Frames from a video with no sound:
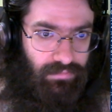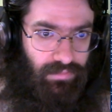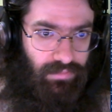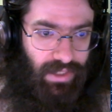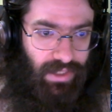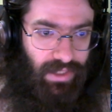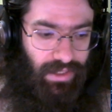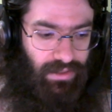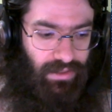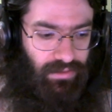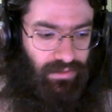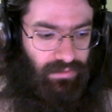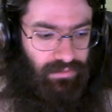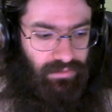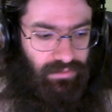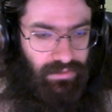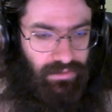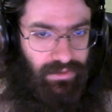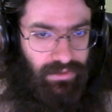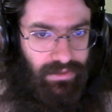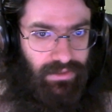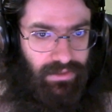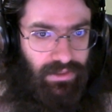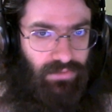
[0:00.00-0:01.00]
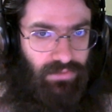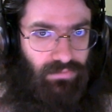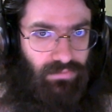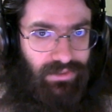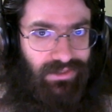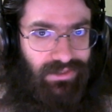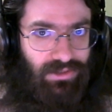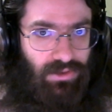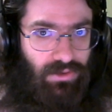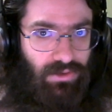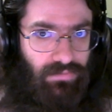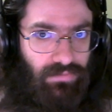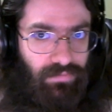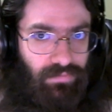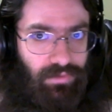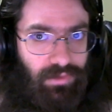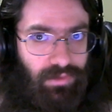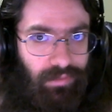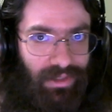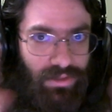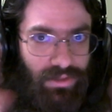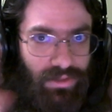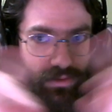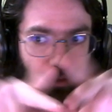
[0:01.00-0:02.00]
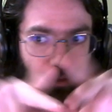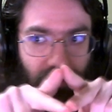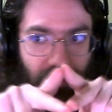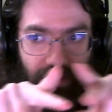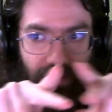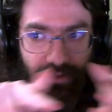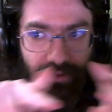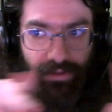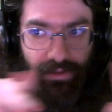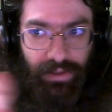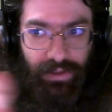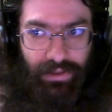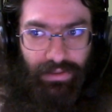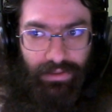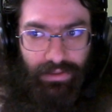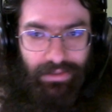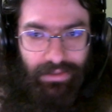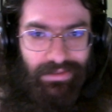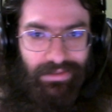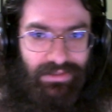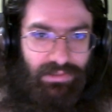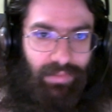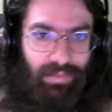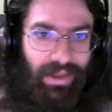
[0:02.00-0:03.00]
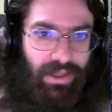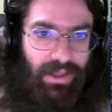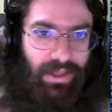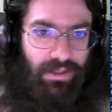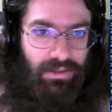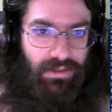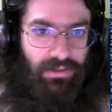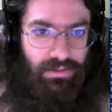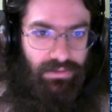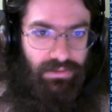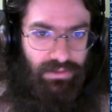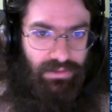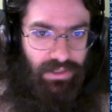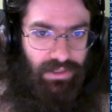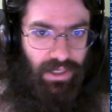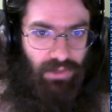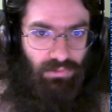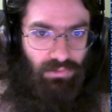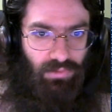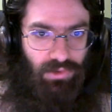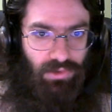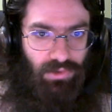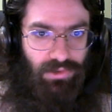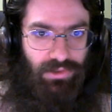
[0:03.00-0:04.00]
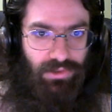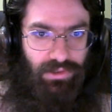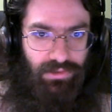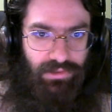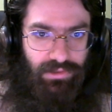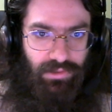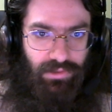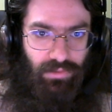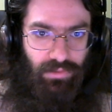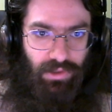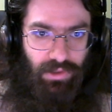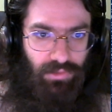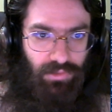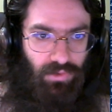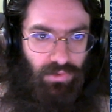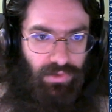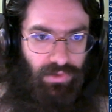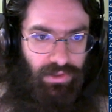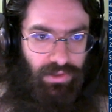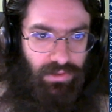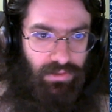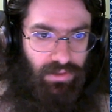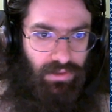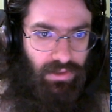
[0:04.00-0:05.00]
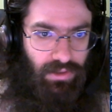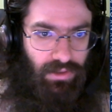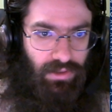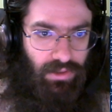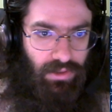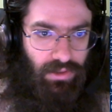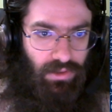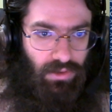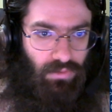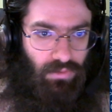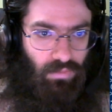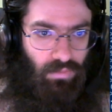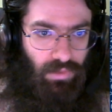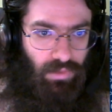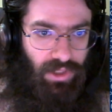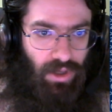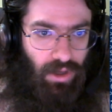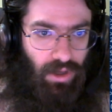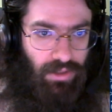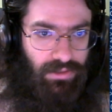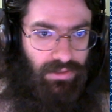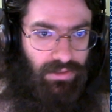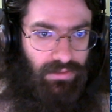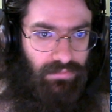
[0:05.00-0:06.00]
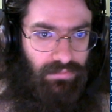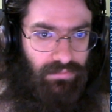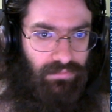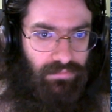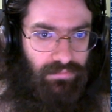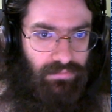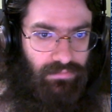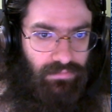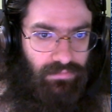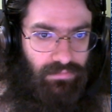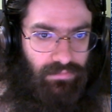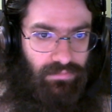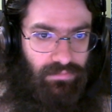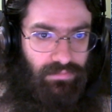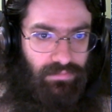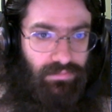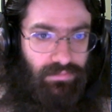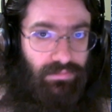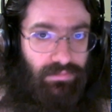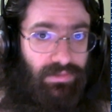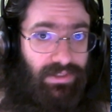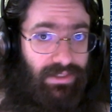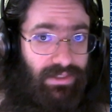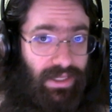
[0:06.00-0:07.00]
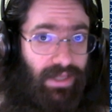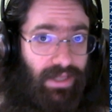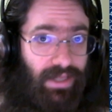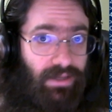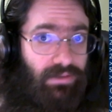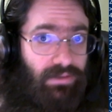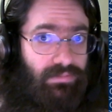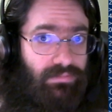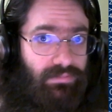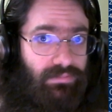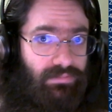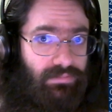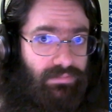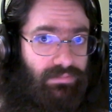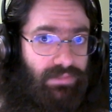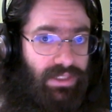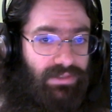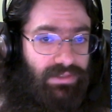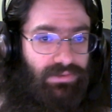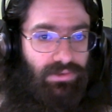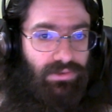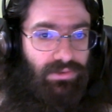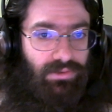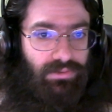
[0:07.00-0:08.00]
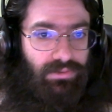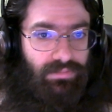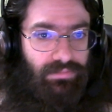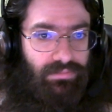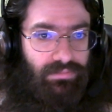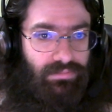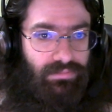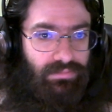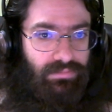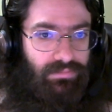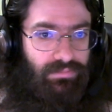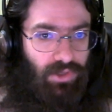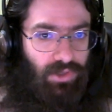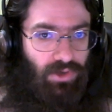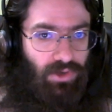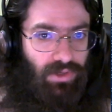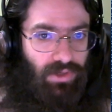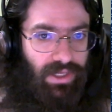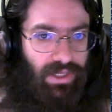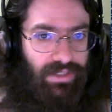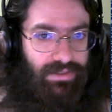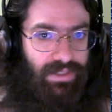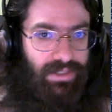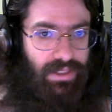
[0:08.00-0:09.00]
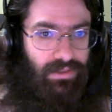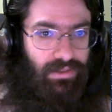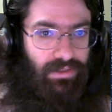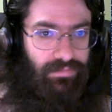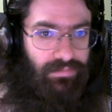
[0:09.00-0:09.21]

of, if we start from the middle and kind of expand outward to see what I'm doing, we got data, that's our data set,